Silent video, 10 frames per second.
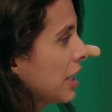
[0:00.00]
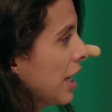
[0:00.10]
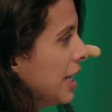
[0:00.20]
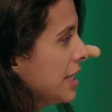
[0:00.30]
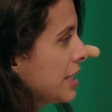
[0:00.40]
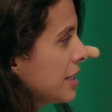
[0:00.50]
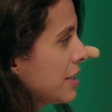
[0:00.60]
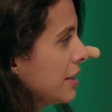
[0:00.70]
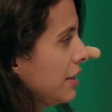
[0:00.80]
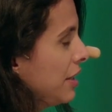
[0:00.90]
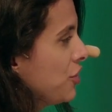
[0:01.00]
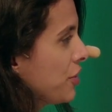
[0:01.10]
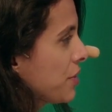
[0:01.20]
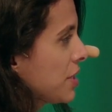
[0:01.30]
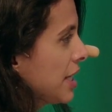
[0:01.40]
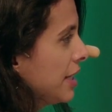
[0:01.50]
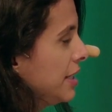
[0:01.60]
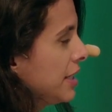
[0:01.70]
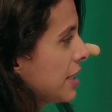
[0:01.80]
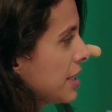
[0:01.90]
cases and dangerous
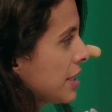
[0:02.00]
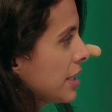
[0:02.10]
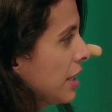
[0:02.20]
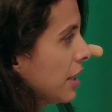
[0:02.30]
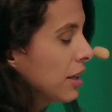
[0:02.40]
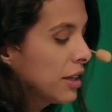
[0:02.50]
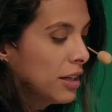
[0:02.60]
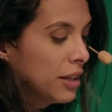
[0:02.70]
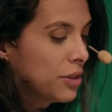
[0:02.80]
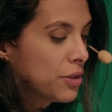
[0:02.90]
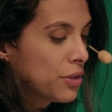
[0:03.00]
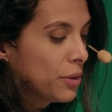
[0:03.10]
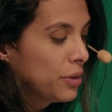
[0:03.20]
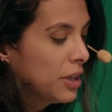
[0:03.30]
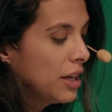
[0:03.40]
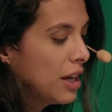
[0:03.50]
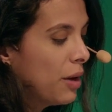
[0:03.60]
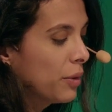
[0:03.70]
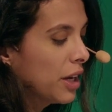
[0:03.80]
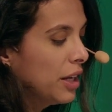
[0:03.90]
settings, like showed,
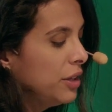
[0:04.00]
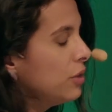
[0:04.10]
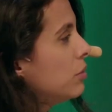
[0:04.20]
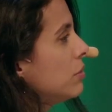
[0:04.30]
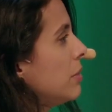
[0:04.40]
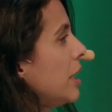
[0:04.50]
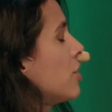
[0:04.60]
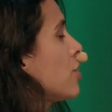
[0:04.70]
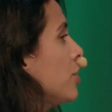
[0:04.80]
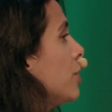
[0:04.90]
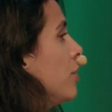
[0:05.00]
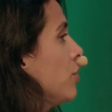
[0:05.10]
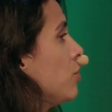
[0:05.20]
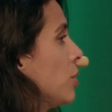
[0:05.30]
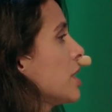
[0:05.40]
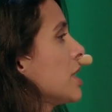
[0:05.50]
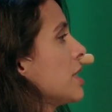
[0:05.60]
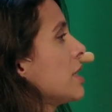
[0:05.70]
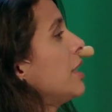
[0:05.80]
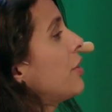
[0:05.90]
how can you make sure it
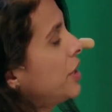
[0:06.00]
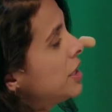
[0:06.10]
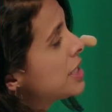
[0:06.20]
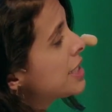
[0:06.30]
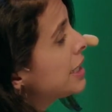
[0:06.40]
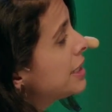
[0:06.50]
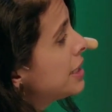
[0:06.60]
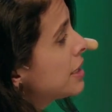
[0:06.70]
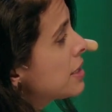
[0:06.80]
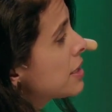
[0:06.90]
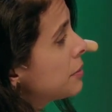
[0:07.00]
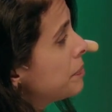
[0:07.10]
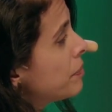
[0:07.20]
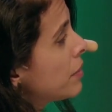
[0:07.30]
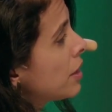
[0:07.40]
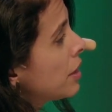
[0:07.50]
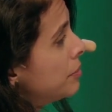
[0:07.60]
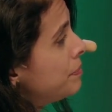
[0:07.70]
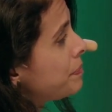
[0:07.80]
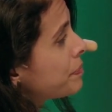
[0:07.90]
works in real settings?
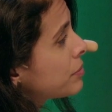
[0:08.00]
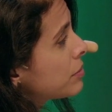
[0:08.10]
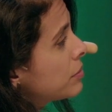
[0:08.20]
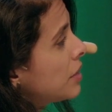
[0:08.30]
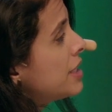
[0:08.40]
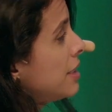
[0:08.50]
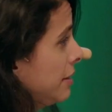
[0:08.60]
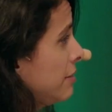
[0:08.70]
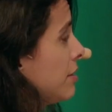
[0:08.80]
Is it?